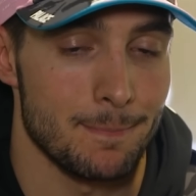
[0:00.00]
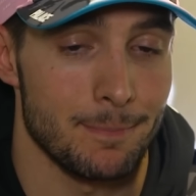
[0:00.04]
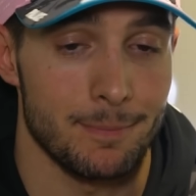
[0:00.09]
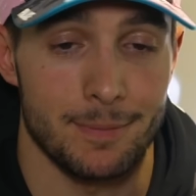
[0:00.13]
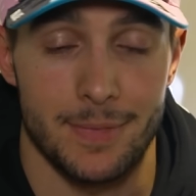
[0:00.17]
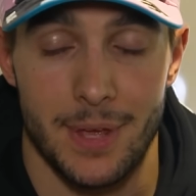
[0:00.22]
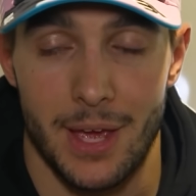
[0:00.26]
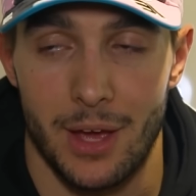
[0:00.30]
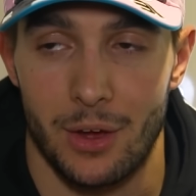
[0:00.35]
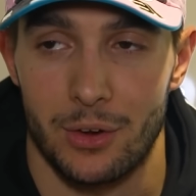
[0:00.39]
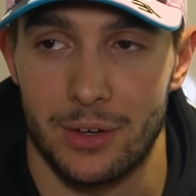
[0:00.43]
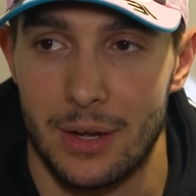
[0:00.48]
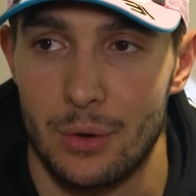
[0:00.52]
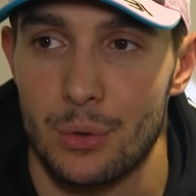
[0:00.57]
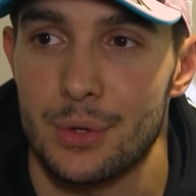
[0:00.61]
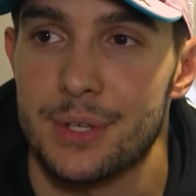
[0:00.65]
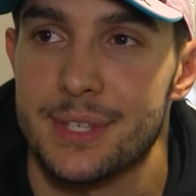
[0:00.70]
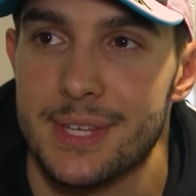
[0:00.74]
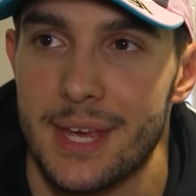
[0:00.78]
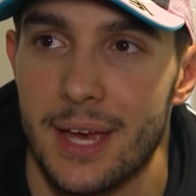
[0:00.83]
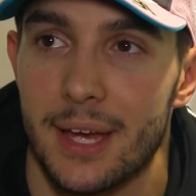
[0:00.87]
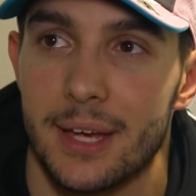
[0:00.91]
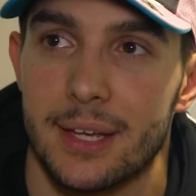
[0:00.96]
yeah, on our
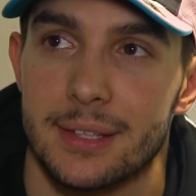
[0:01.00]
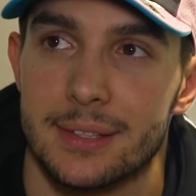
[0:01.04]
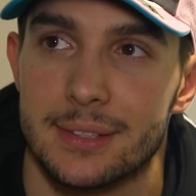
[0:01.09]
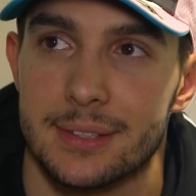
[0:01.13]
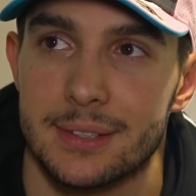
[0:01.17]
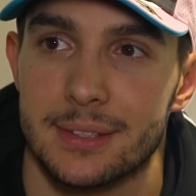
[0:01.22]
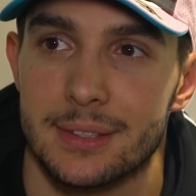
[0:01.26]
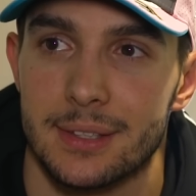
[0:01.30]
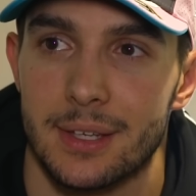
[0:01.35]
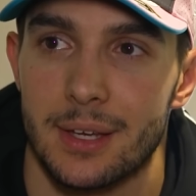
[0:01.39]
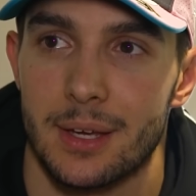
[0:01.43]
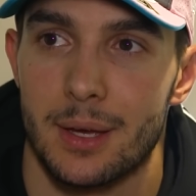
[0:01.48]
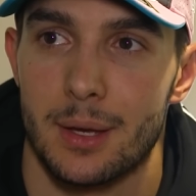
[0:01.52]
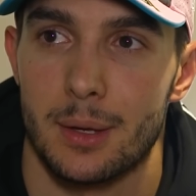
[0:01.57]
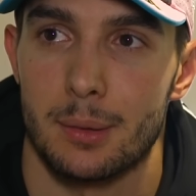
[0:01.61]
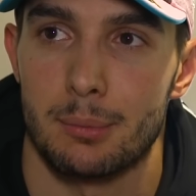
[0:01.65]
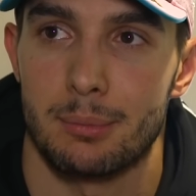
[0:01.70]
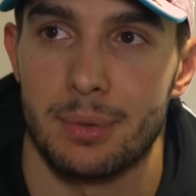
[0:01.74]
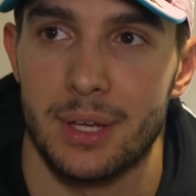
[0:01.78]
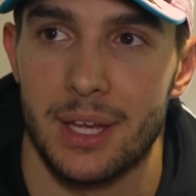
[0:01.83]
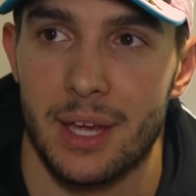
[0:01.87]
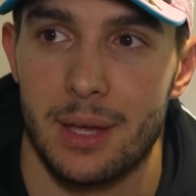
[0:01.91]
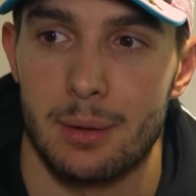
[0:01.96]
side,
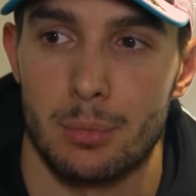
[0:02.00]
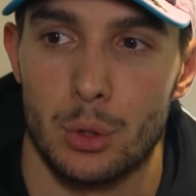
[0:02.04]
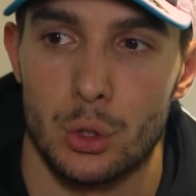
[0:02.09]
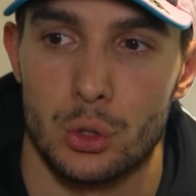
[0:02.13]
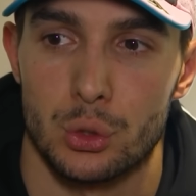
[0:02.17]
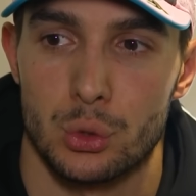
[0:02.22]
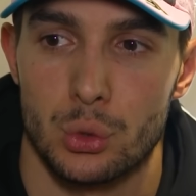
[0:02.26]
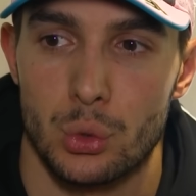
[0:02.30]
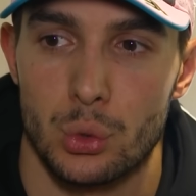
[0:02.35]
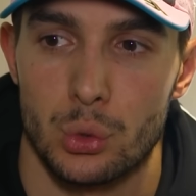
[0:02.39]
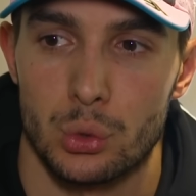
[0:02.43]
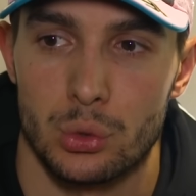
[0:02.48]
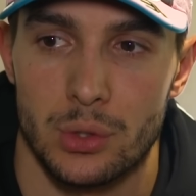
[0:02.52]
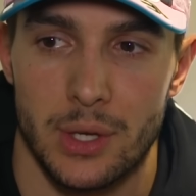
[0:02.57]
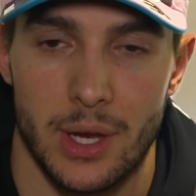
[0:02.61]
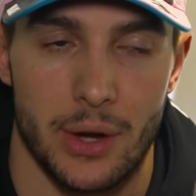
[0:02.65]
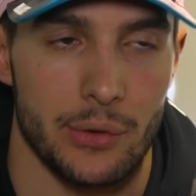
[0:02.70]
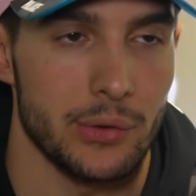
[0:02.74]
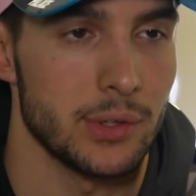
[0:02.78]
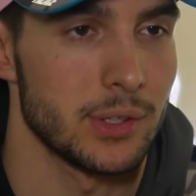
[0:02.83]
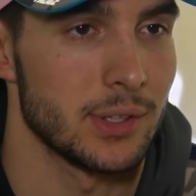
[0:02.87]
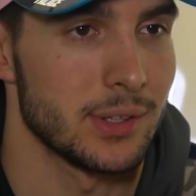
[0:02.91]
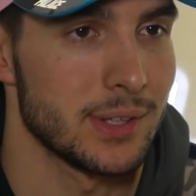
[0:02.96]
being able to
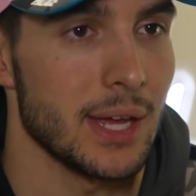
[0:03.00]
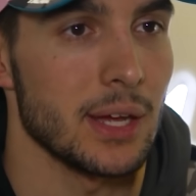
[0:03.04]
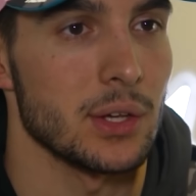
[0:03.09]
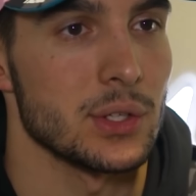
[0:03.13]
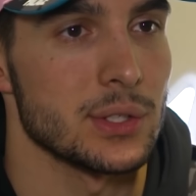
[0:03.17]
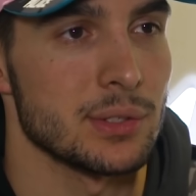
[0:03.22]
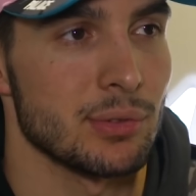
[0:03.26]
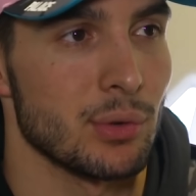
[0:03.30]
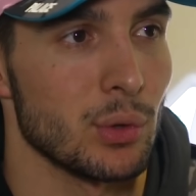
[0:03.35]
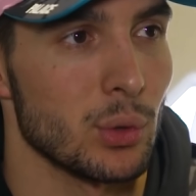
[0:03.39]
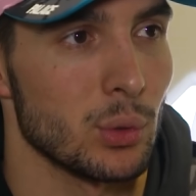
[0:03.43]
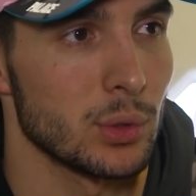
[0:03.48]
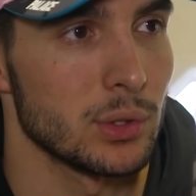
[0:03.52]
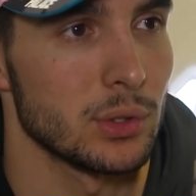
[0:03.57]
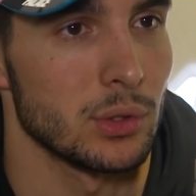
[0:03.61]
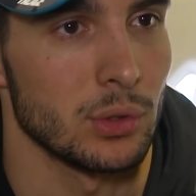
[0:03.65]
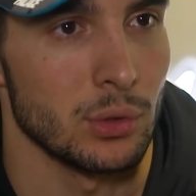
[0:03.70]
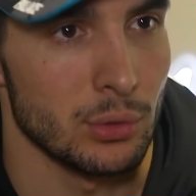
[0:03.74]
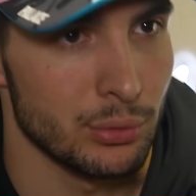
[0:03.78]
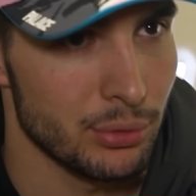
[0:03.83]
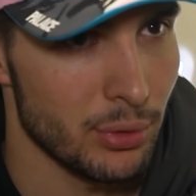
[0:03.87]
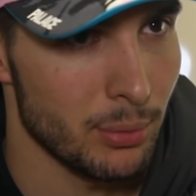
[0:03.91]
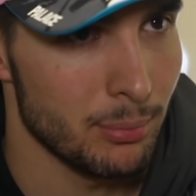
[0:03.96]
carry the tires forward,
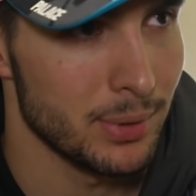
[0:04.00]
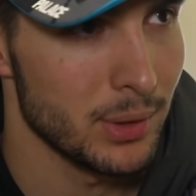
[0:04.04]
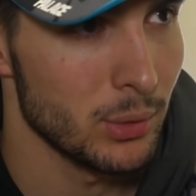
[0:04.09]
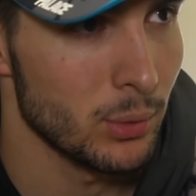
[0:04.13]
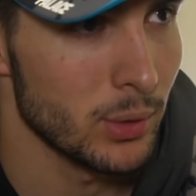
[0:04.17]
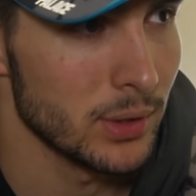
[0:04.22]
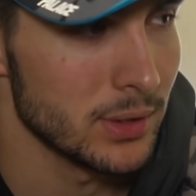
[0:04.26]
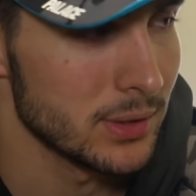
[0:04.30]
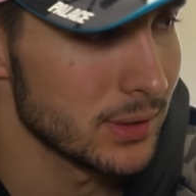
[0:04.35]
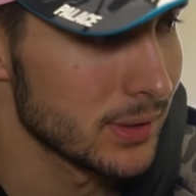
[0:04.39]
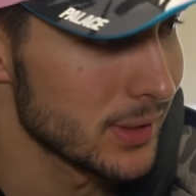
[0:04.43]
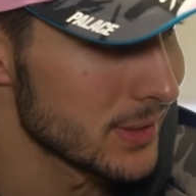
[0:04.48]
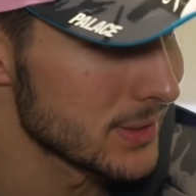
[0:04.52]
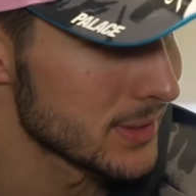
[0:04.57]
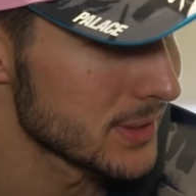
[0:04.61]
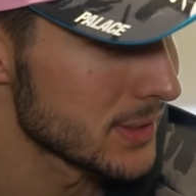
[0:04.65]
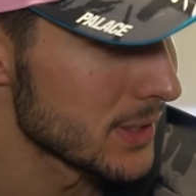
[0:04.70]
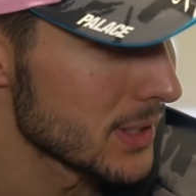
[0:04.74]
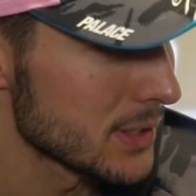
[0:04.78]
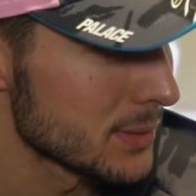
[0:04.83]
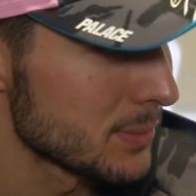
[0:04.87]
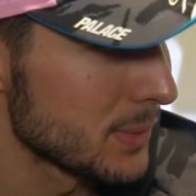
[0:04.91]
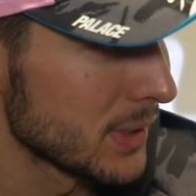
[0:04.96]
from P1,
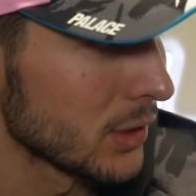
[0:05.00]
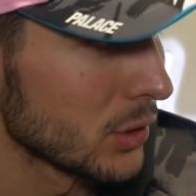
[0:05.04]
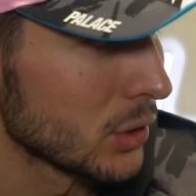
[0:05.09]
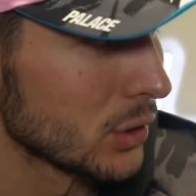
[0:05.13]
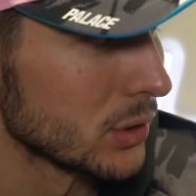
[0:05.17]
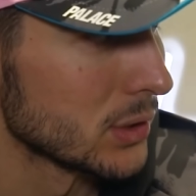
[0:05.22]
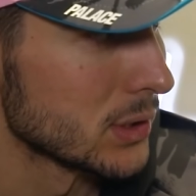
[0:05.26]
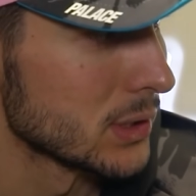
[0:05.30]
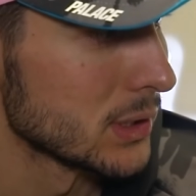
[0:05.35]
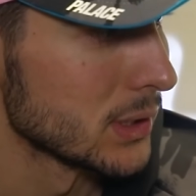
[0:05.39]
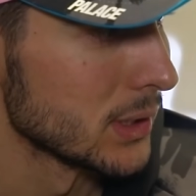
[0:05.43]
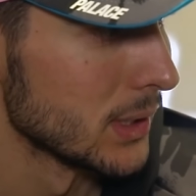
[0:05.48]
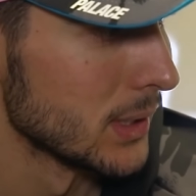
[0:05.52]
that's been good.